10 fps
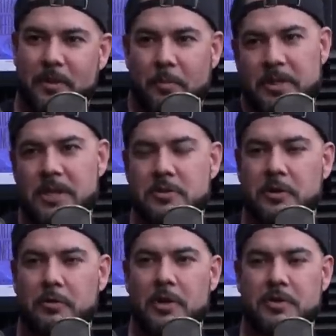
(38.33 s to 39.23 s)
you know. But yet you
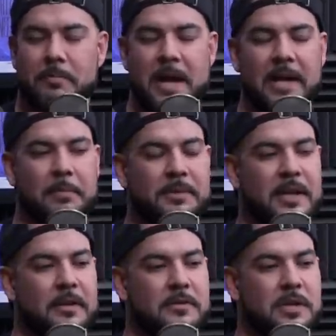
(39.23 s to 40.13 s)
could crush a bag of
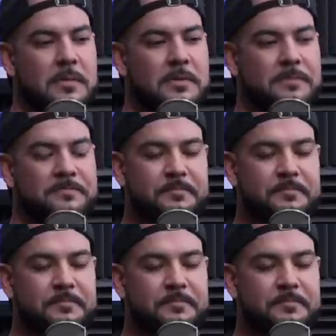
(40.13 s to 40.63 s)
potato chips.